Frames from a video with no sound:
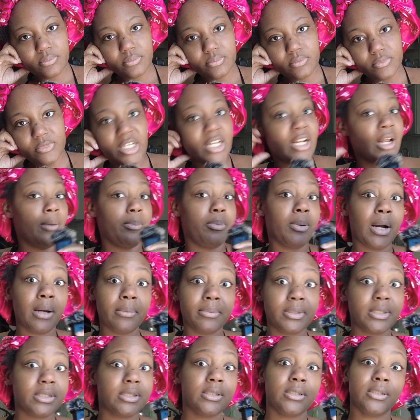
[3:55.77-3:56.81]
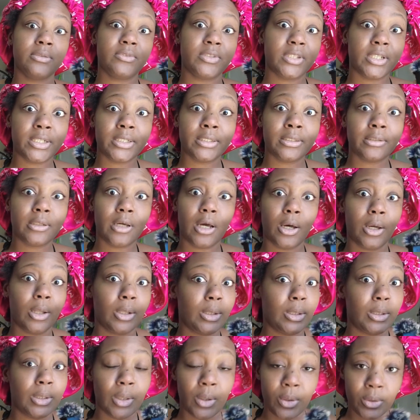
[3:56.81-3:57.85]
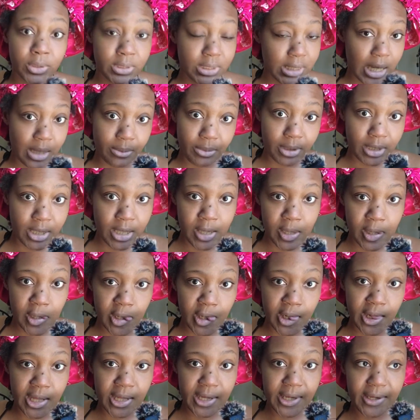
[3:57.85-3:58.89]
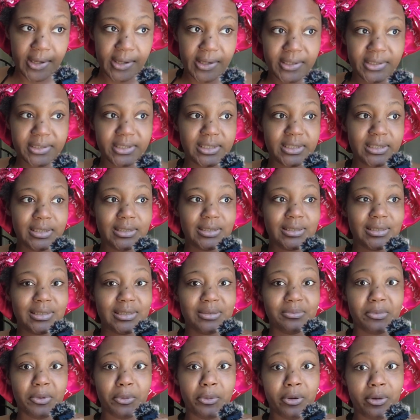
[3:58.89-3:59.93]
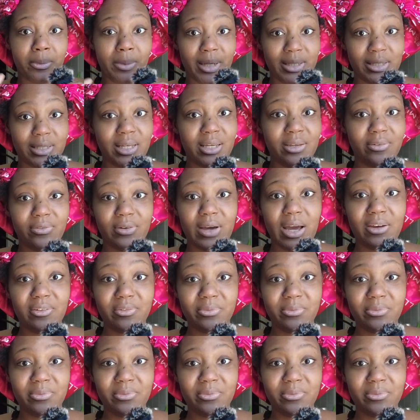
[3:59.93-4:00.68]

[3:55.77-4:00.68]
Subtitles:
that I probably should have done a long time ago. But we're about to hit 5